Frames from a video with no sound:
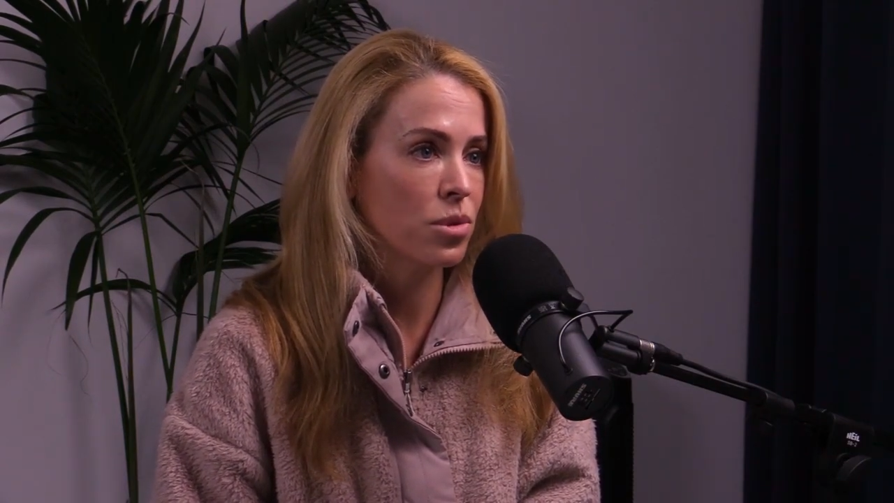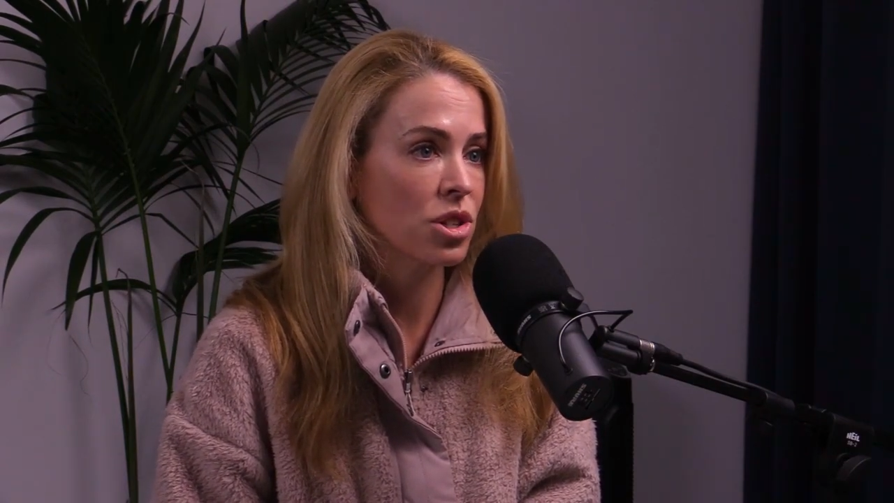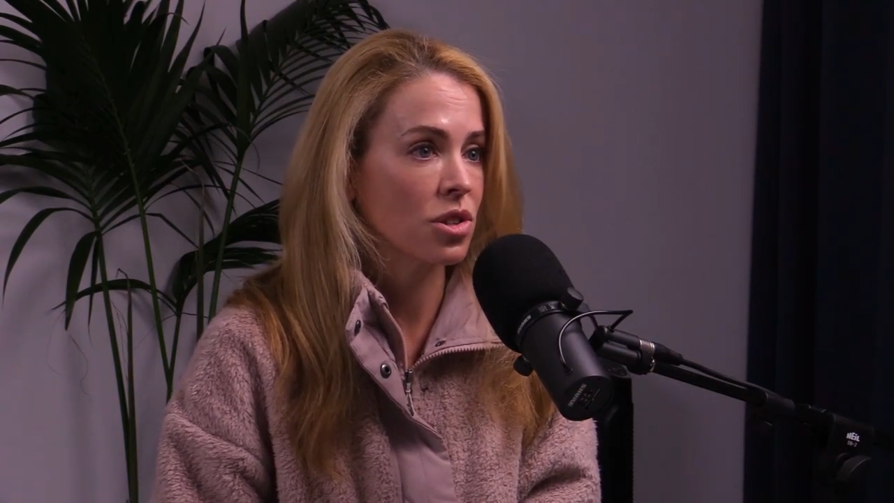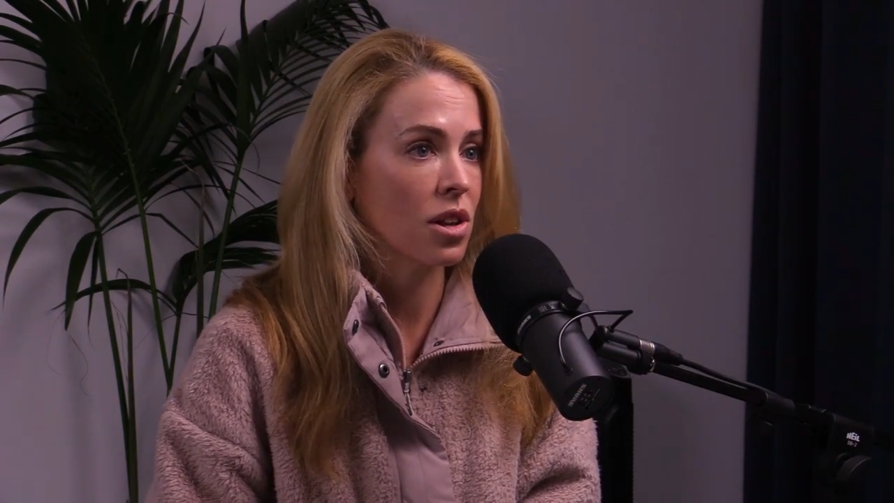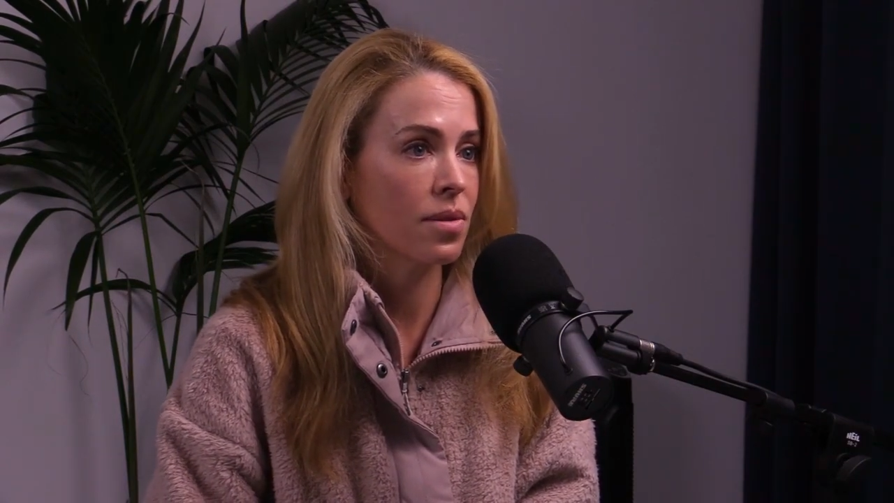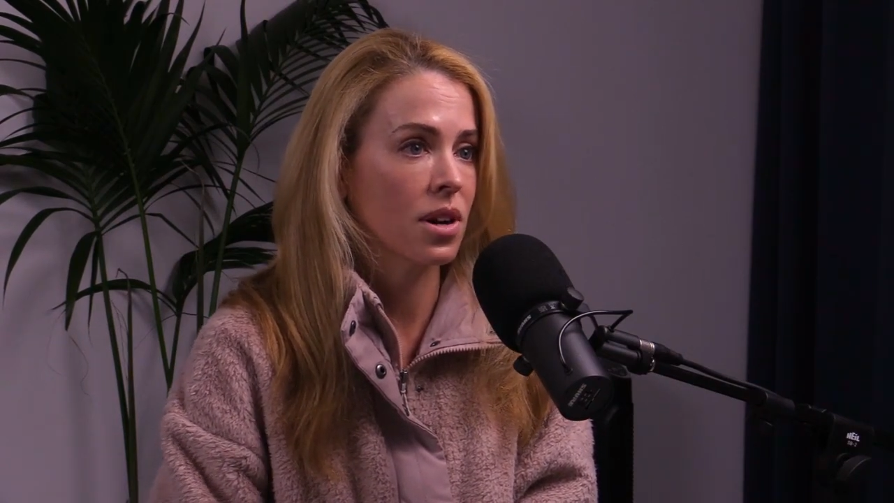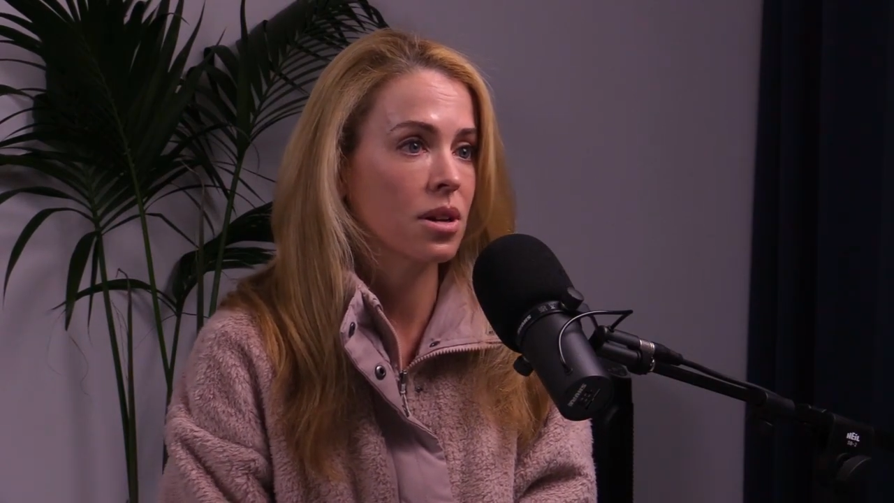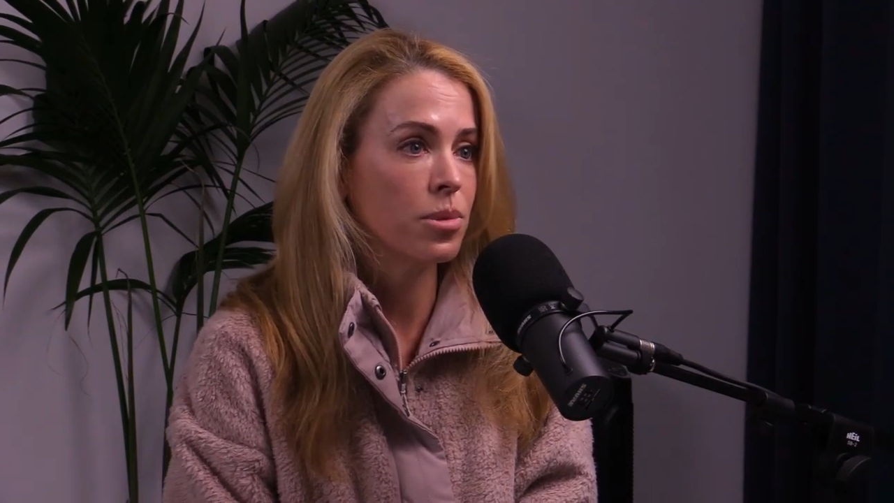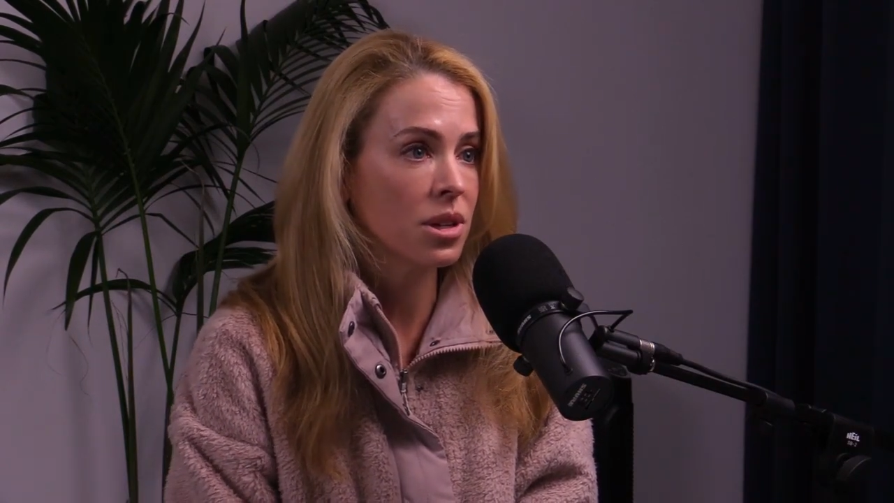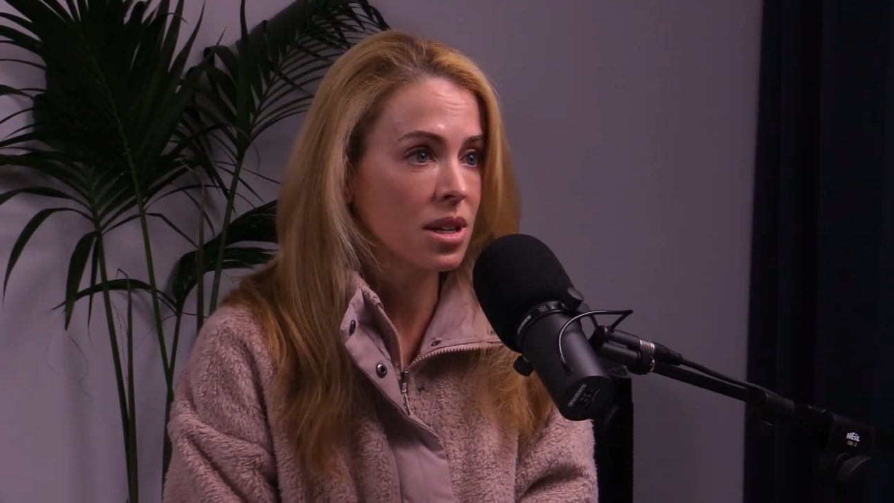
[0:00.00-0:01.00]
which is all of our
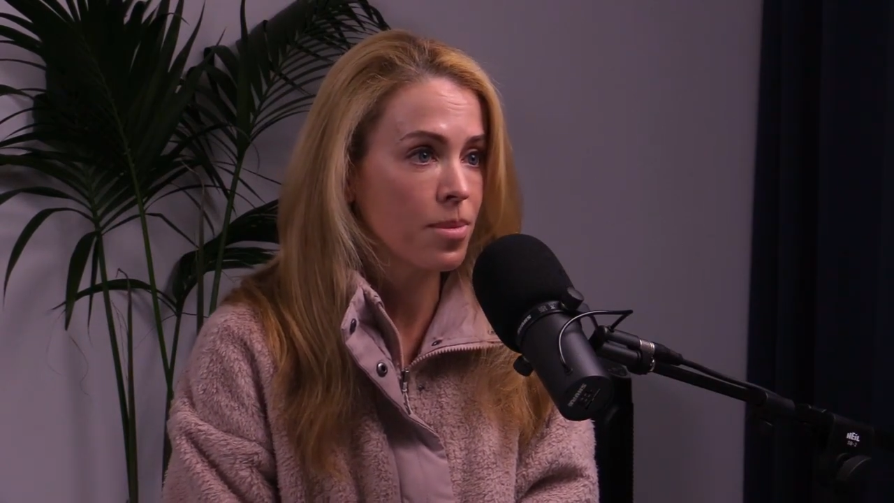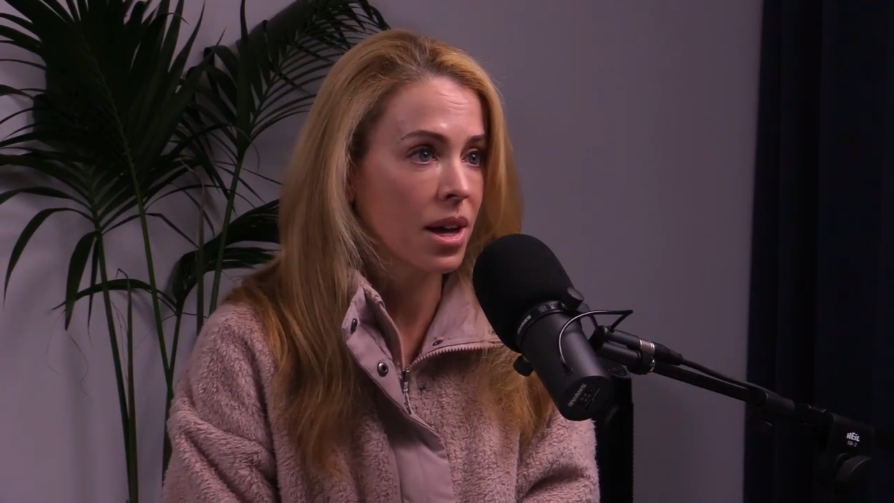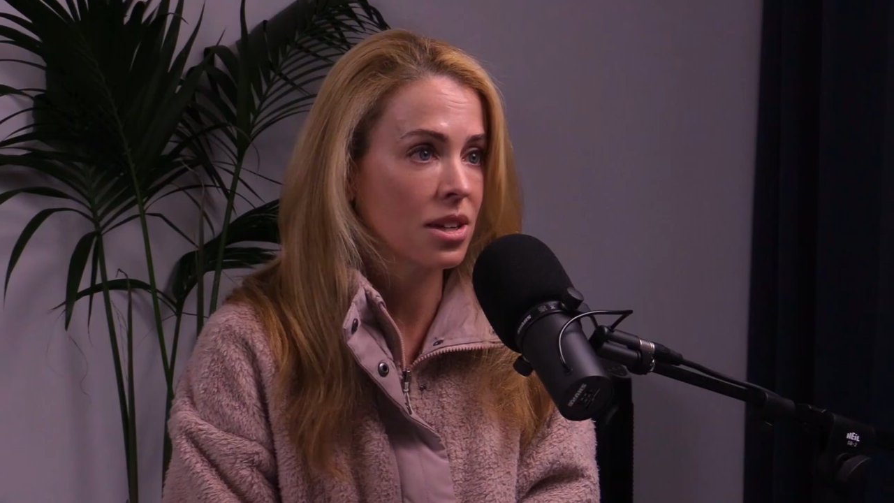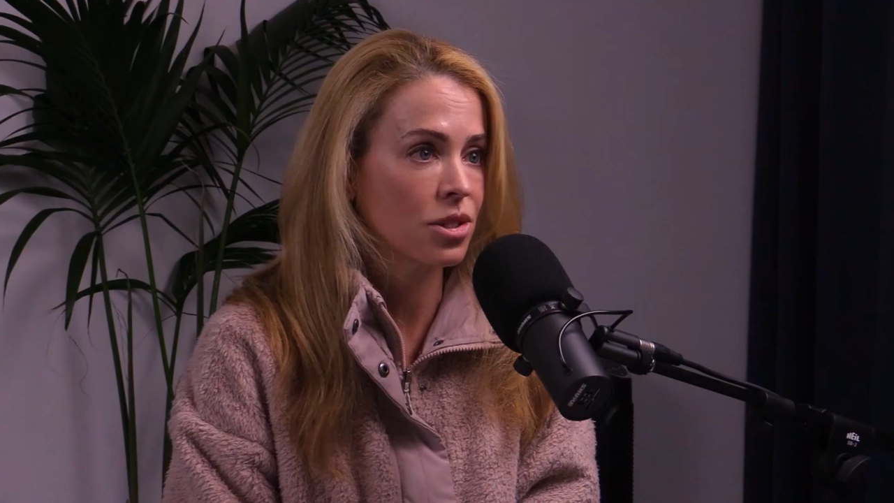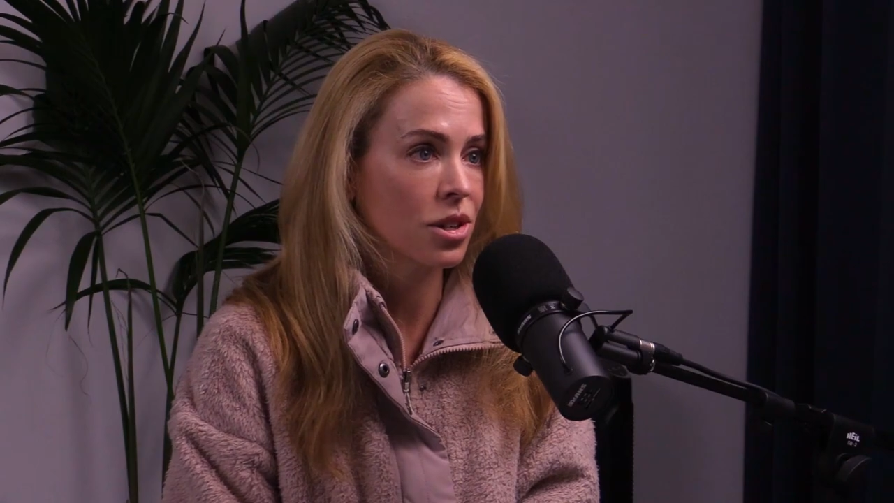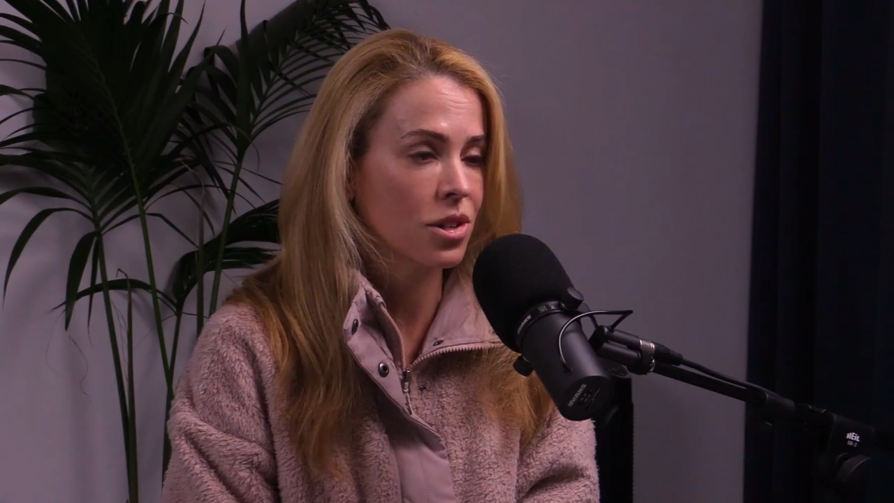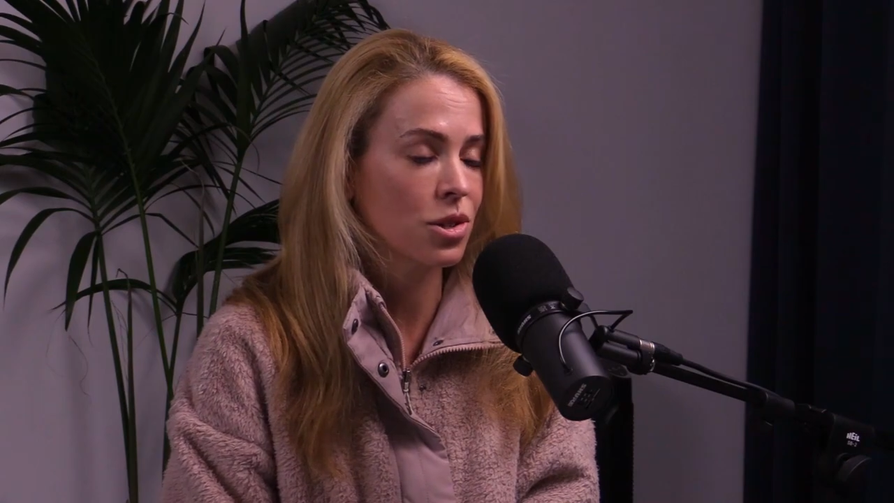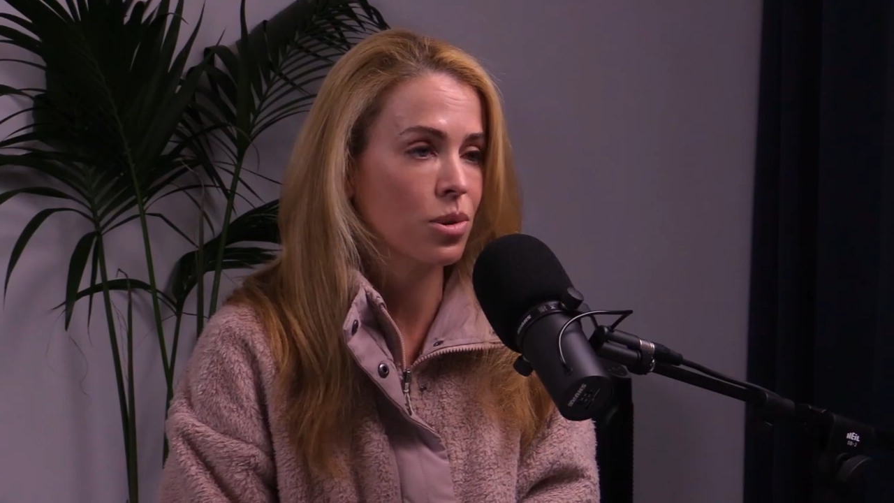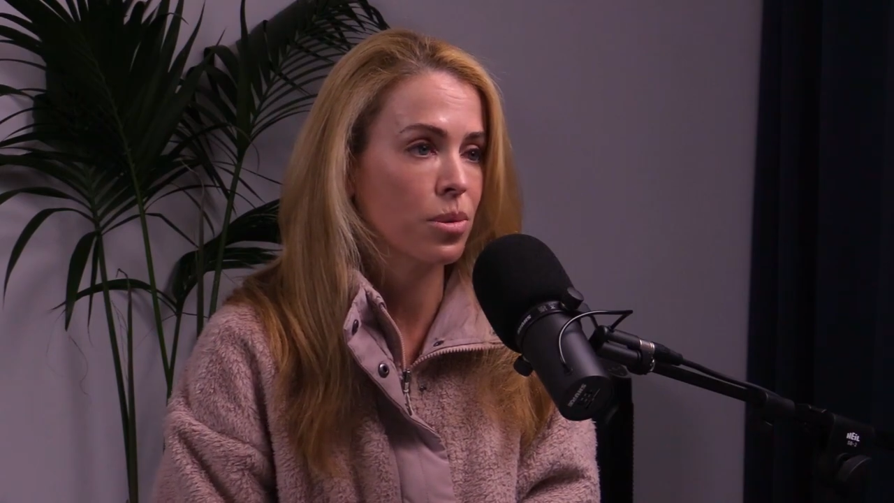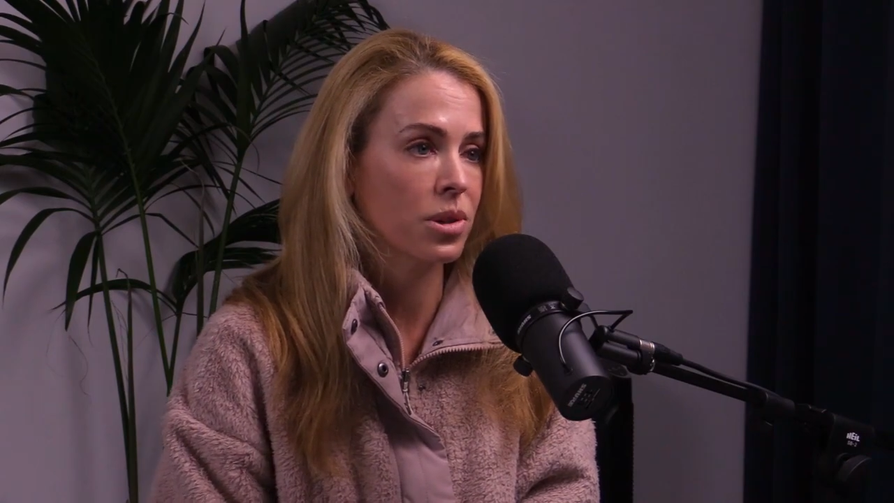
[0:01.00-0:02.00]
community
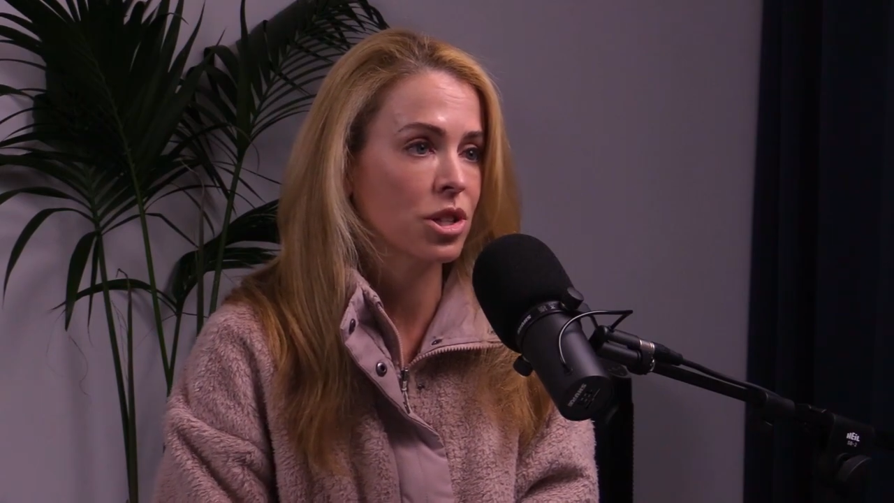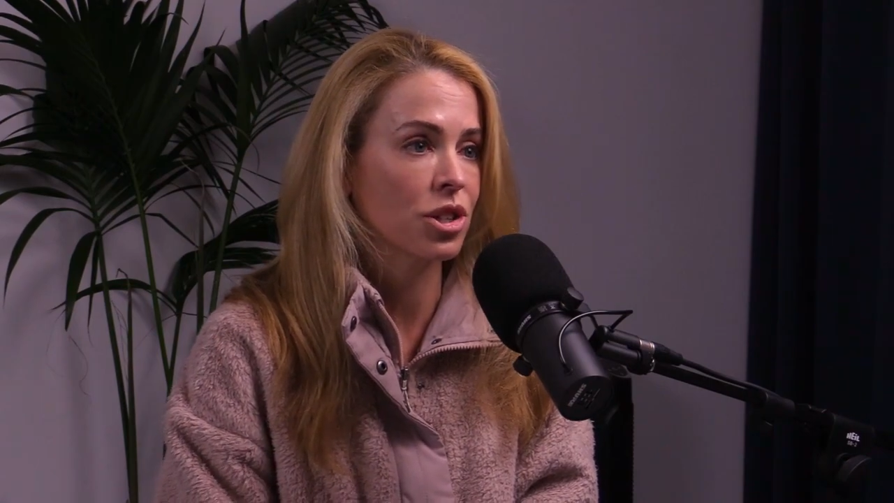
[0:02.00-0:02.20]
managers who are really